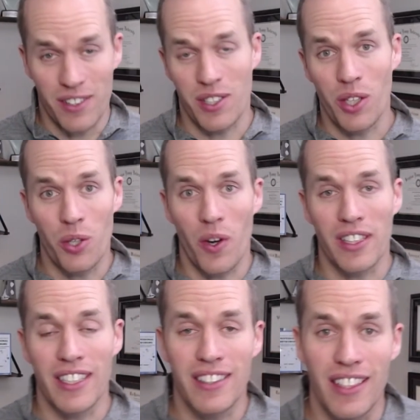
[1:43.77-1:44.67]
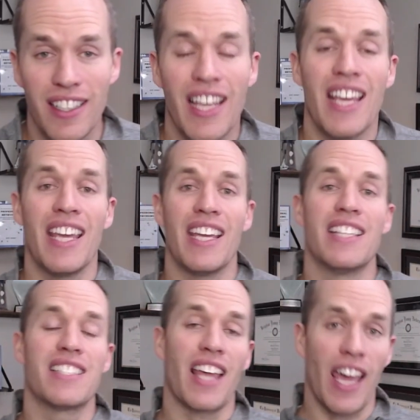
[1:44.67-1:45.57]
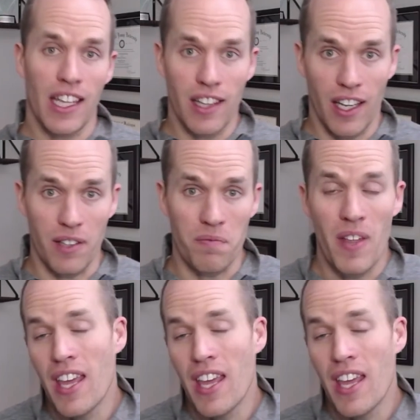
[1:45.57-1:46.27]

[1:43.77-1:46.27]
that you do on LinkedIn, is the headline.